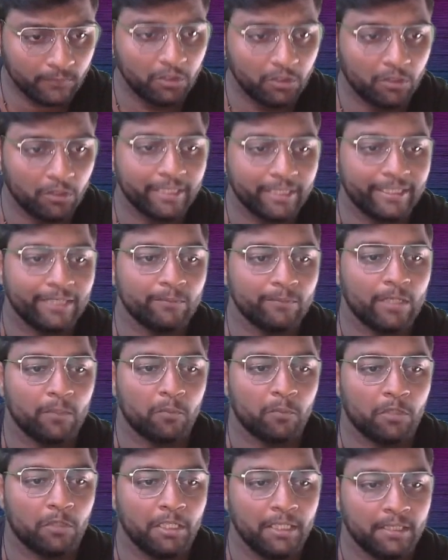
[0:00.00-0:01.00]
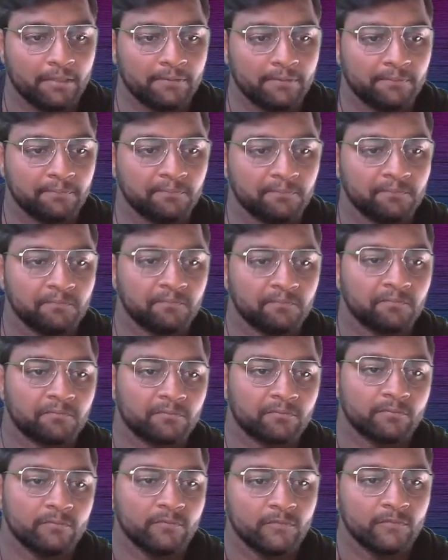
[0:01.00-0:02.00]
You're getting my point?
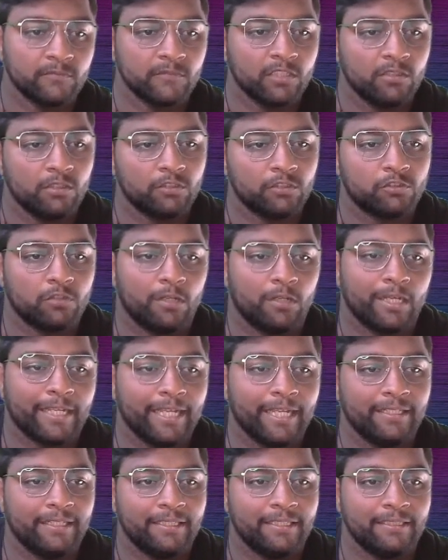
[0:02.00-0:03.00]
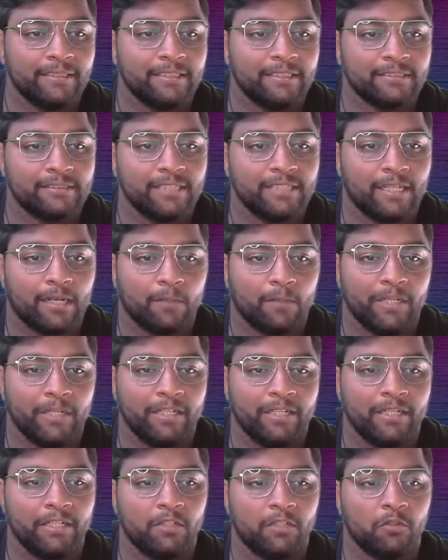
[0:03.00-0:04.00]
So again, in this there are
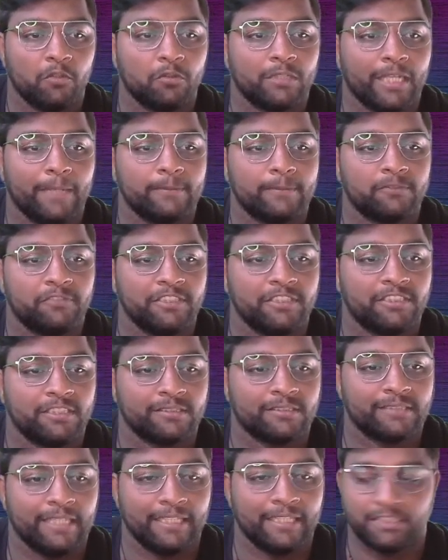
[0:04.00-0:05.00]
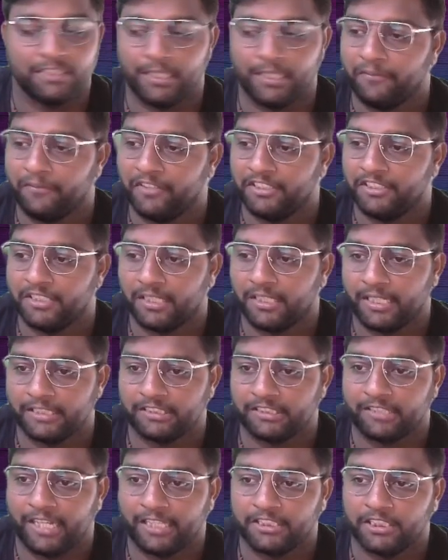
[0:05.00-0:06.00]
mainly two types: feature selection and feature
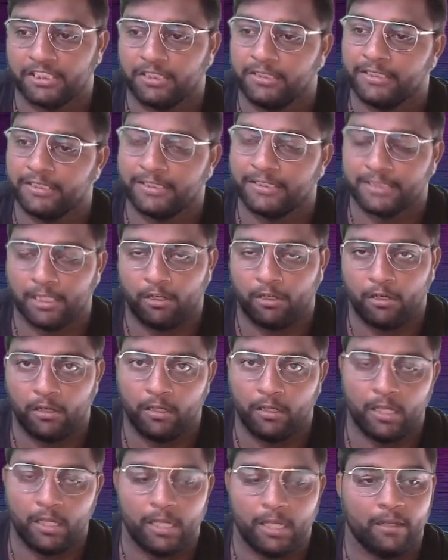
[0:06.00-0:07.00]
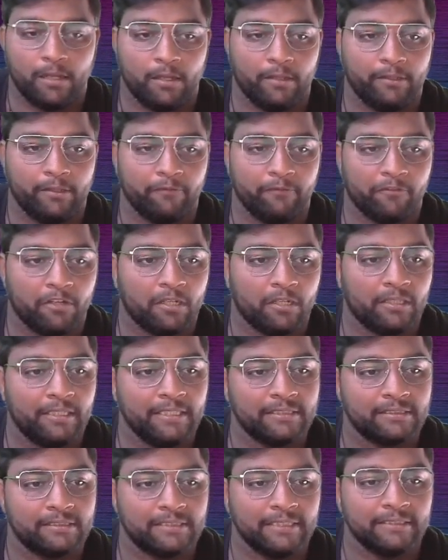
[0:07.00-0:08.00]
extraction. These all for
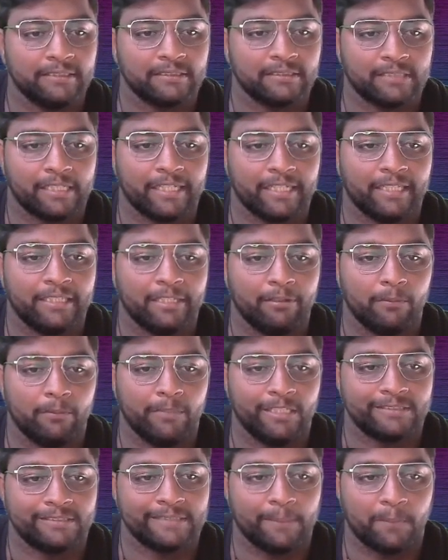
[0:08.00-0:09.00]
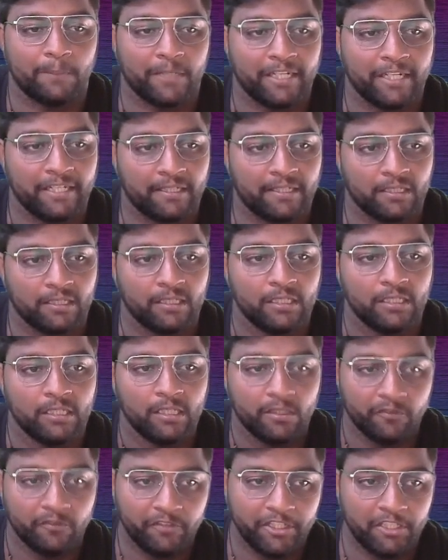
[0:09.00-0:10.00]
these things again there will be a separate
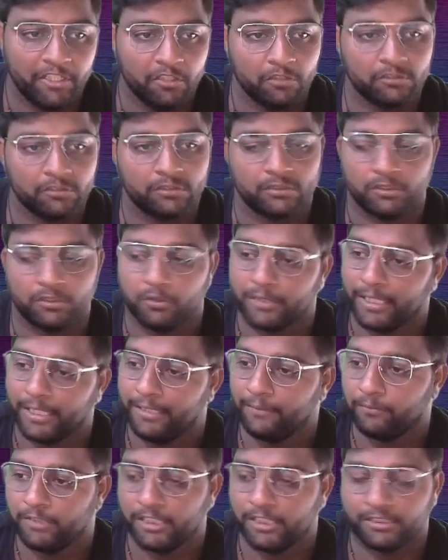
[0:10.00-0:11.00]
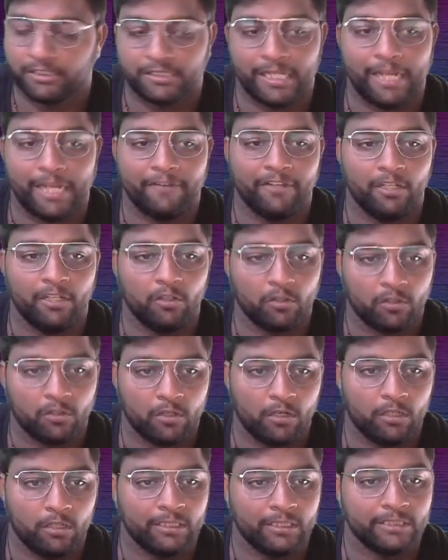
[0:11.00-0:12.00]
videos. You can just have a
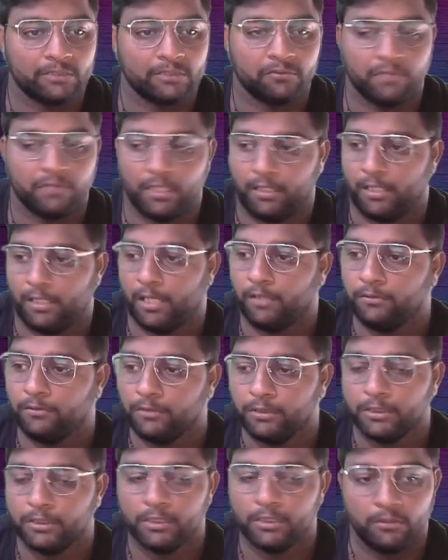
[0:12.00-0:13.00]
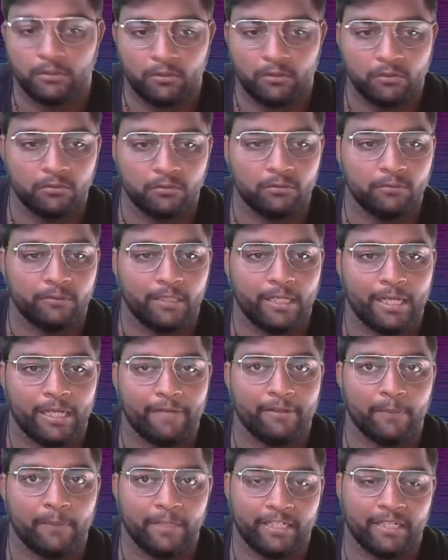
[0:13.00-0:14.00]
look on this for now to
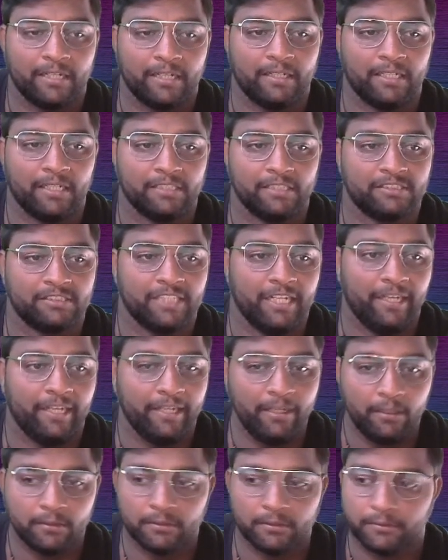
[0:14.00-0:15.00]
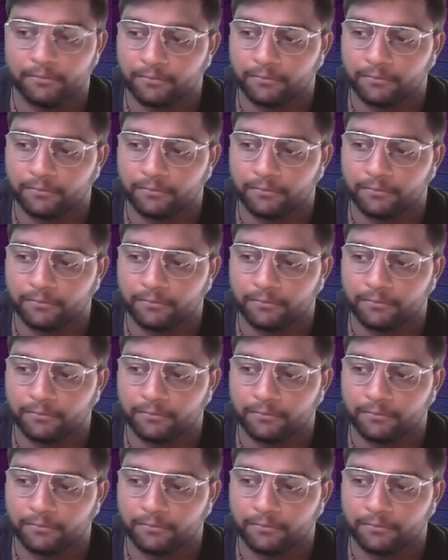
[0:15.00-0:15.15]
have a better understanding.